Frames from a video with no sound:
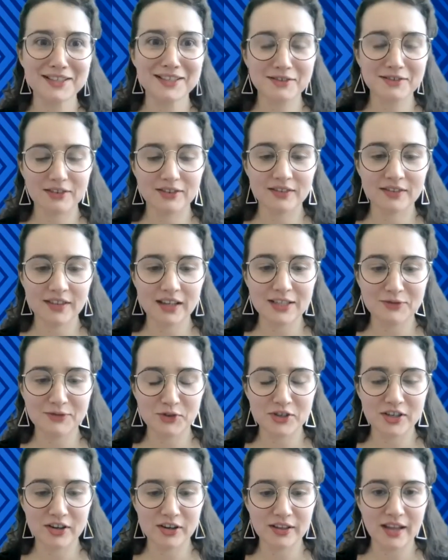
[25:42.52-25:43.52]

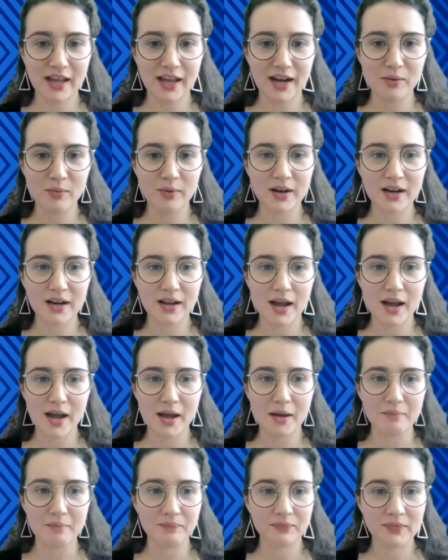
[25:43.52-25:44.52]
for sharing that. I want
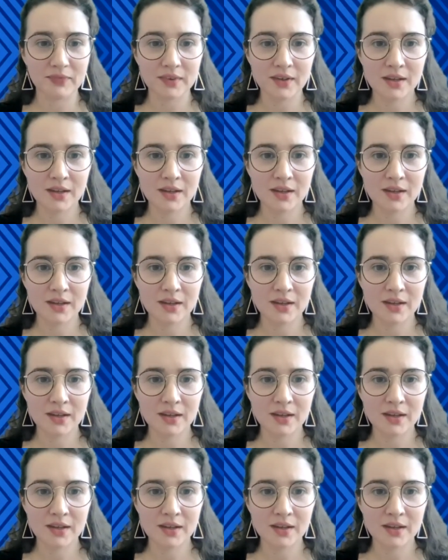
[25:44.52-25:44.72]
to